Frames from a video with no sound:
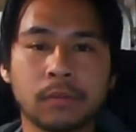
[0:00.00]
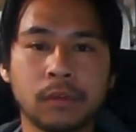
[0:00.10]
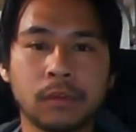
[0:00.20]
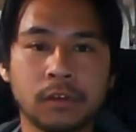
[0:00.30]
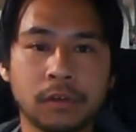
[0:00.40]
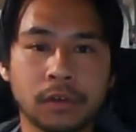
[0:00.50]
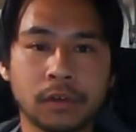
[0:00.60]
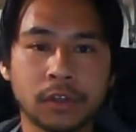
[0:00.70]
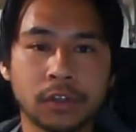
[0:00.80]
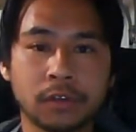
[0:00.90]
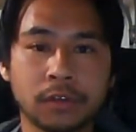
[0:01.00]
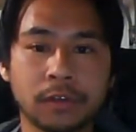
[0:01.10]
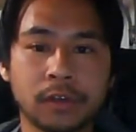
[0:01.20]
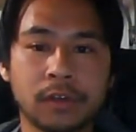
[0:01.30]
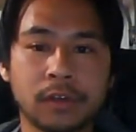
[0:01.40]
You should
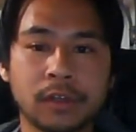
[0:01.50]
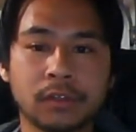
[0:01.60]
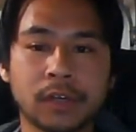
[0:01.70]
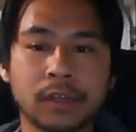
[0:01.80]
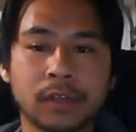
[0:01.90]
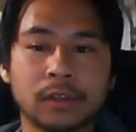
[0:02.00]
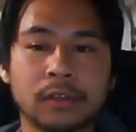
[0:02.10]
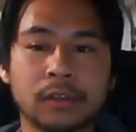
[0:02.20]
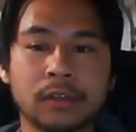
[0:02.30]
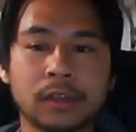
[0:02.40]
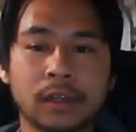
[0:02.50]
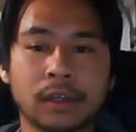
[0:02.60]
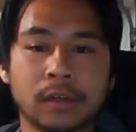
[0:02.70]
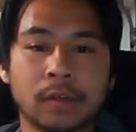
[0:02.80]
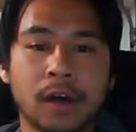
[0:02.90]
review these records
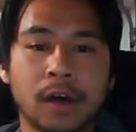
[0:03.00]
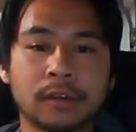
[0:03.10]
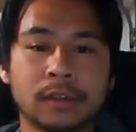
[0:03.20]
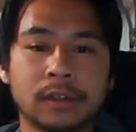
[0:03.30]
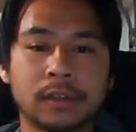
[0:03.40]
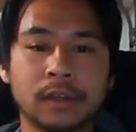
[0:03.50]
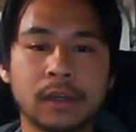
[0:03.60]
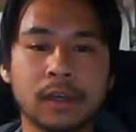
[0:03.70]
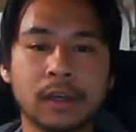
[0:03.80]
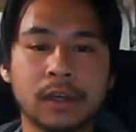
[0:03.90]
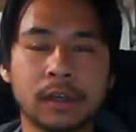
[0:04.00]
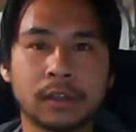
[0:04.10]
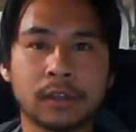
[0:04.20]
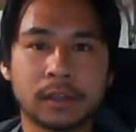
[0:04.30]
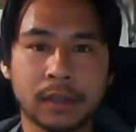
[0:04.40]
often
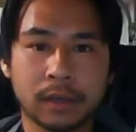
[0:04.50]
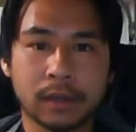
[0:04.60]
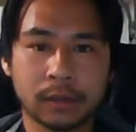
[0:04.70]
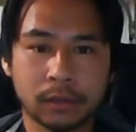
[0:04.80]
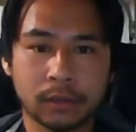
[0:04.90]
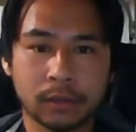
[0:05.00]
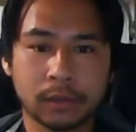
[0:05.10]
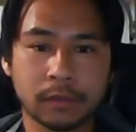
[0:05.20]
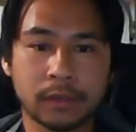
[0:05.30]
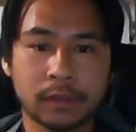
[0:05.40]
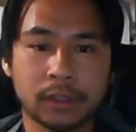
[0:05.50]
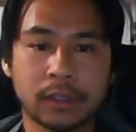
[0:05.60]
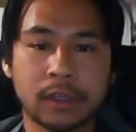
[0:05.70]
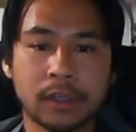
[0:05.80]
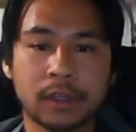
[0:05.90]
to see how the students are
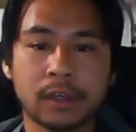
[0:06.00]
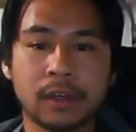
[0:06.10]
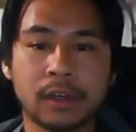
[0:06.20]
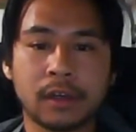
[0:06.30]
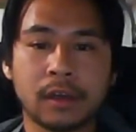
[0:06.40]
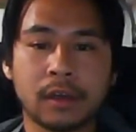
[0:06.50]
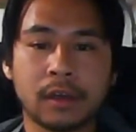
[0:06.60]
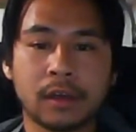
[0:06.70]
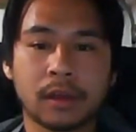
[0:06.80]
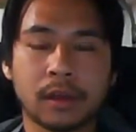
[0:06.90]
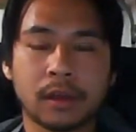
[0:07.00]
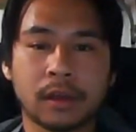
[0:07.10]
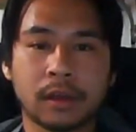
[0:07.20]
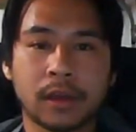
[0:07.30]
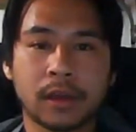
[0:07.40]
functioning
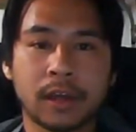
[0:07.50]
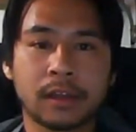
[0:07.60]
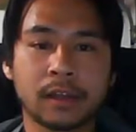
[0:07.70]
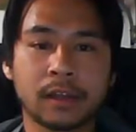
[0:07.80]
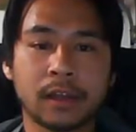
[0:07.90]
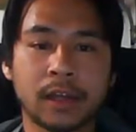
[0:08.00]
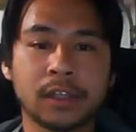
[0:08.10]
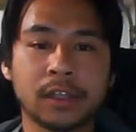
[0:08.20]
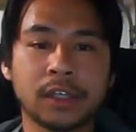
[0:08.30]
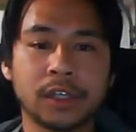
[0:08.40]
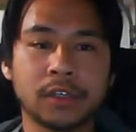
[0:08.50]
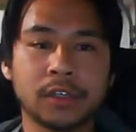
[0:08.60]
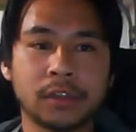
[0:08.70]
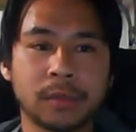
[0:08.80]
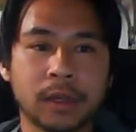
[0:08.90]
and any
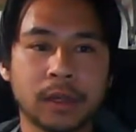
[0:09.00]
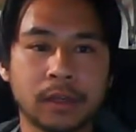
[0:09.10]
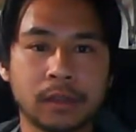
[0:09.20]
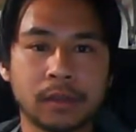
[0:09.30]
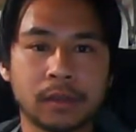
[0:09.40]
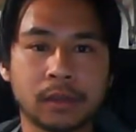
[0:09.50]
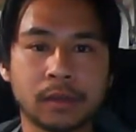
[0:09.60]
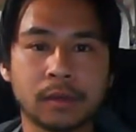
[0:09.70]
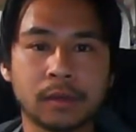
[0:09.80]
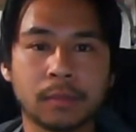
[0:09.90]
changes you may need to